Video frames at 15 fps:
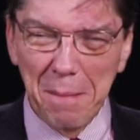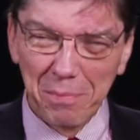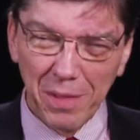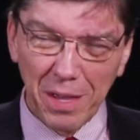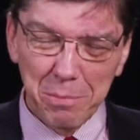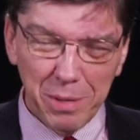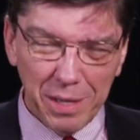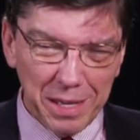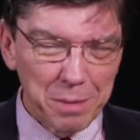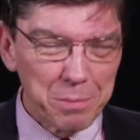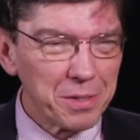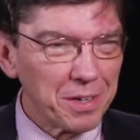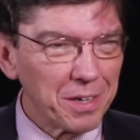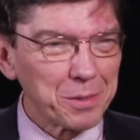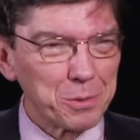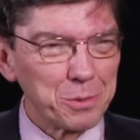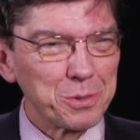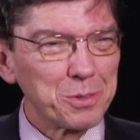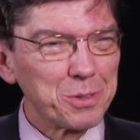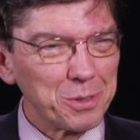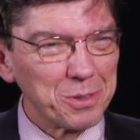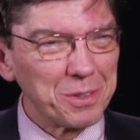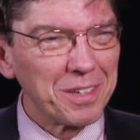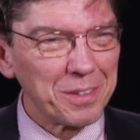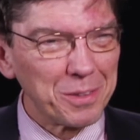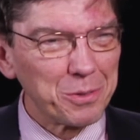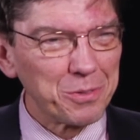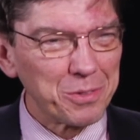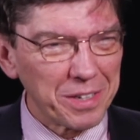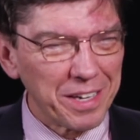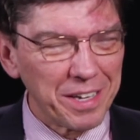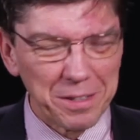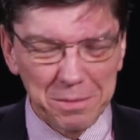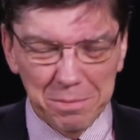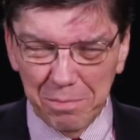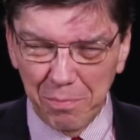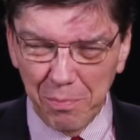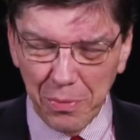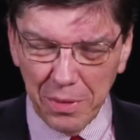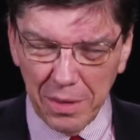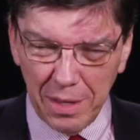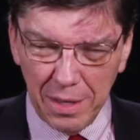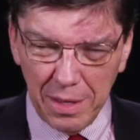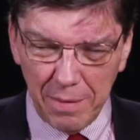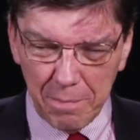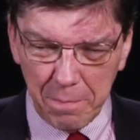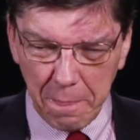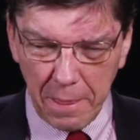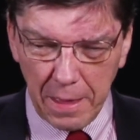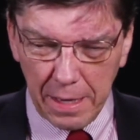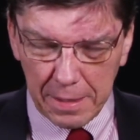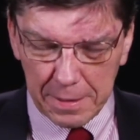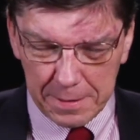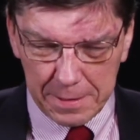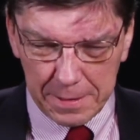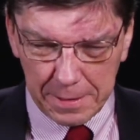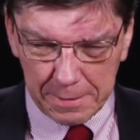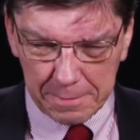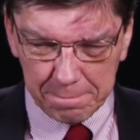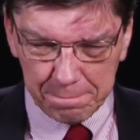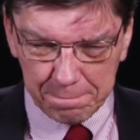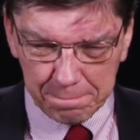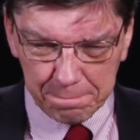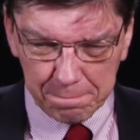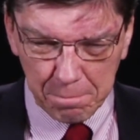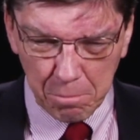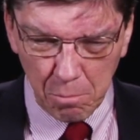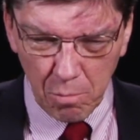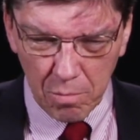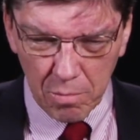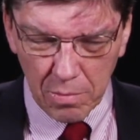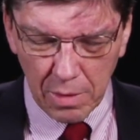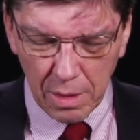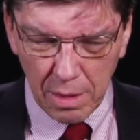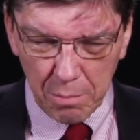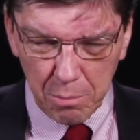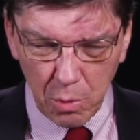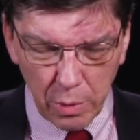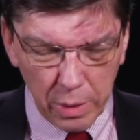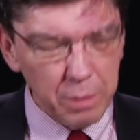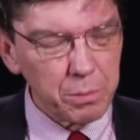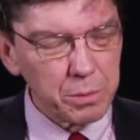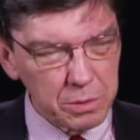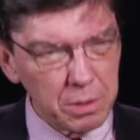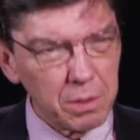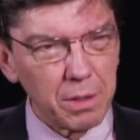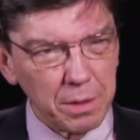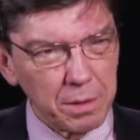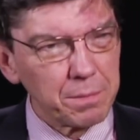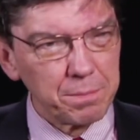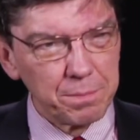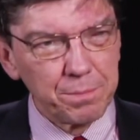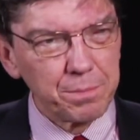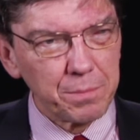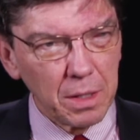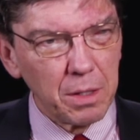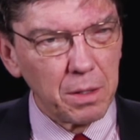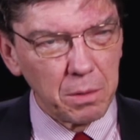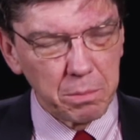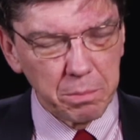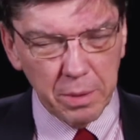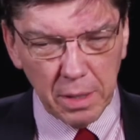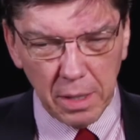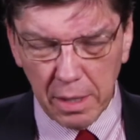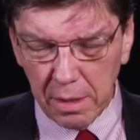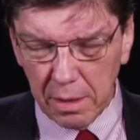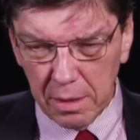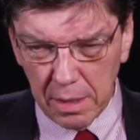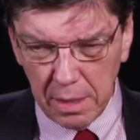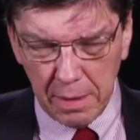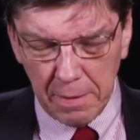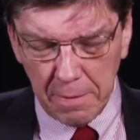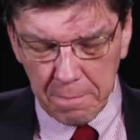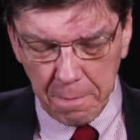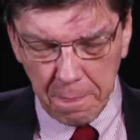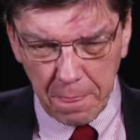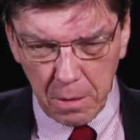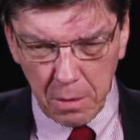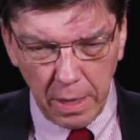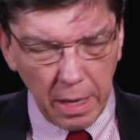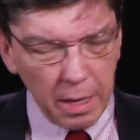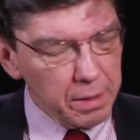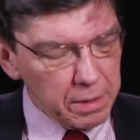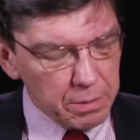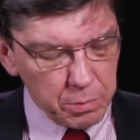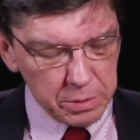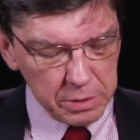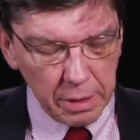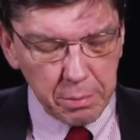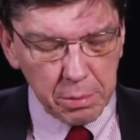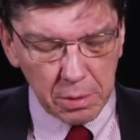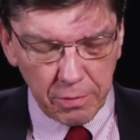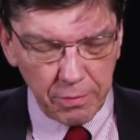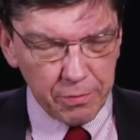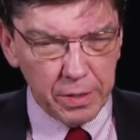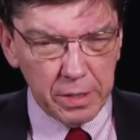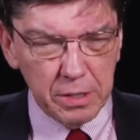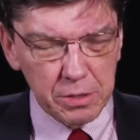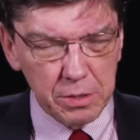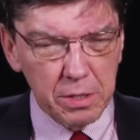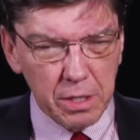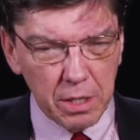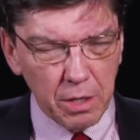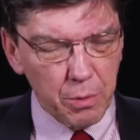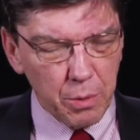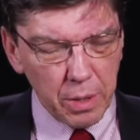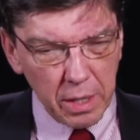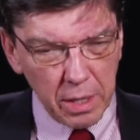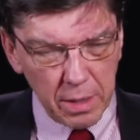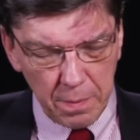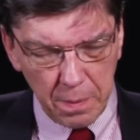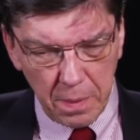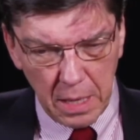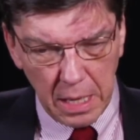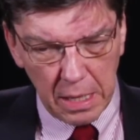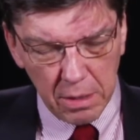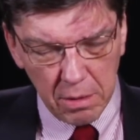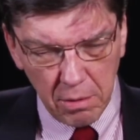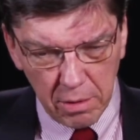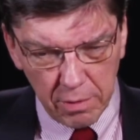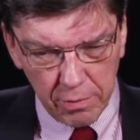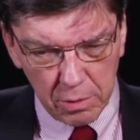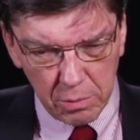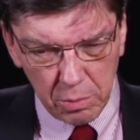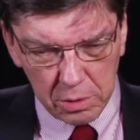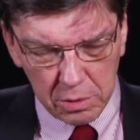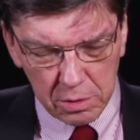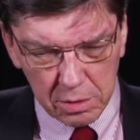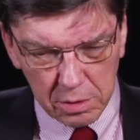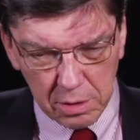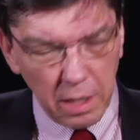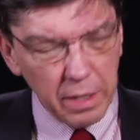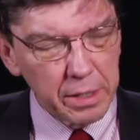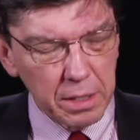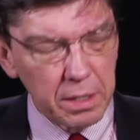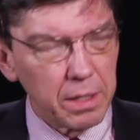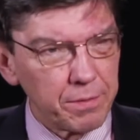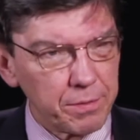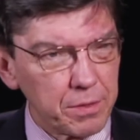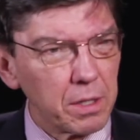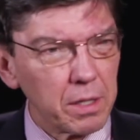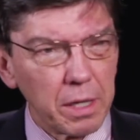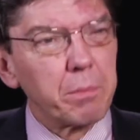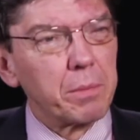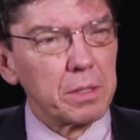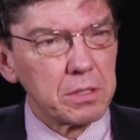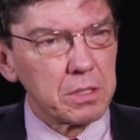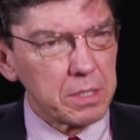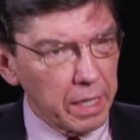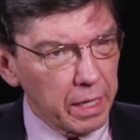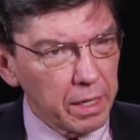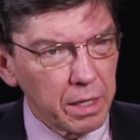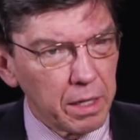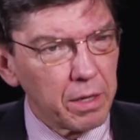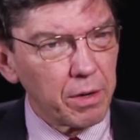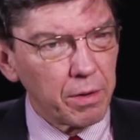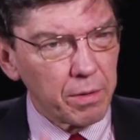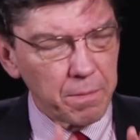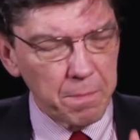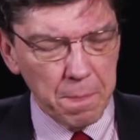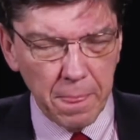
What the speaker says: I became a doctoral student all over again. And boy, it was hard, but I was able to finish the degree, and Harvard was kind enough to let me stay here